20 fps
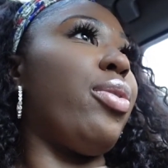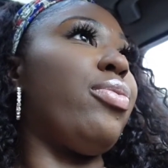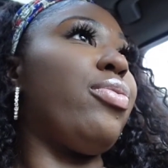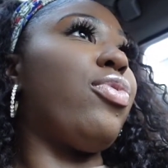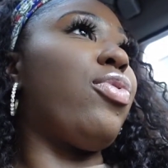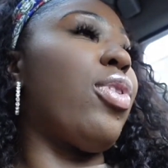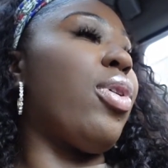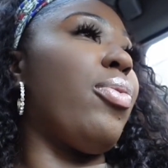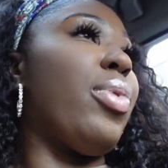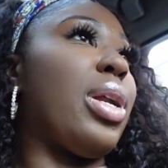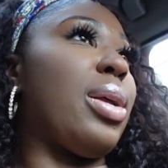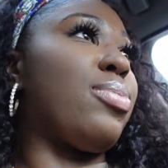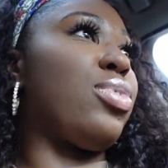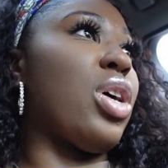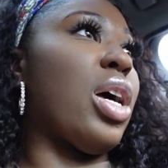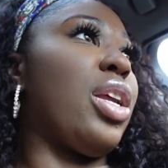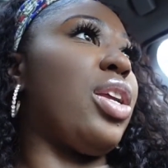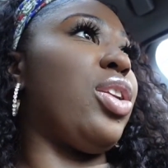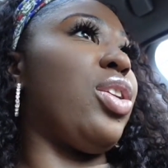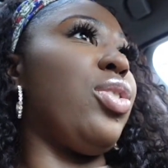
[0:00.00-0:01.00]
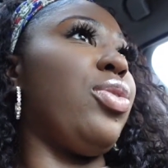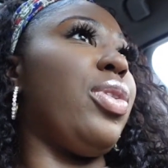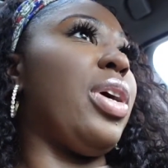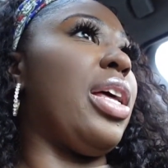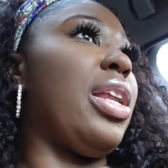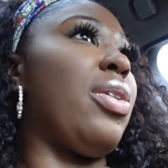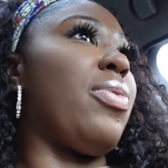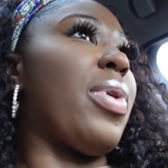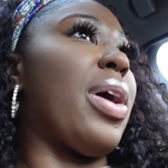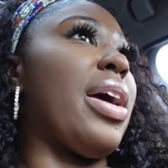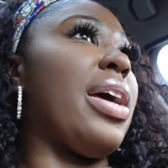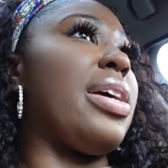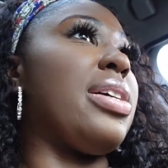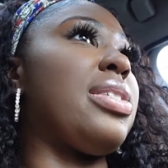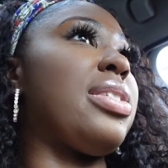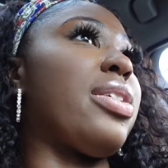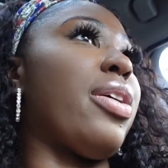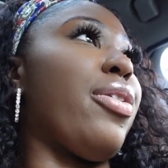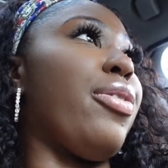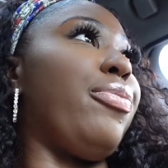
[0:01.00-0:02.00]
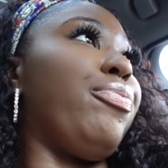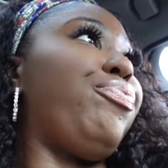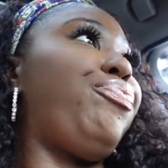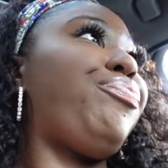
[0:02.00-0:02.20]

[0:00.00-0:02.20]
for what I'm trying to do anyway. So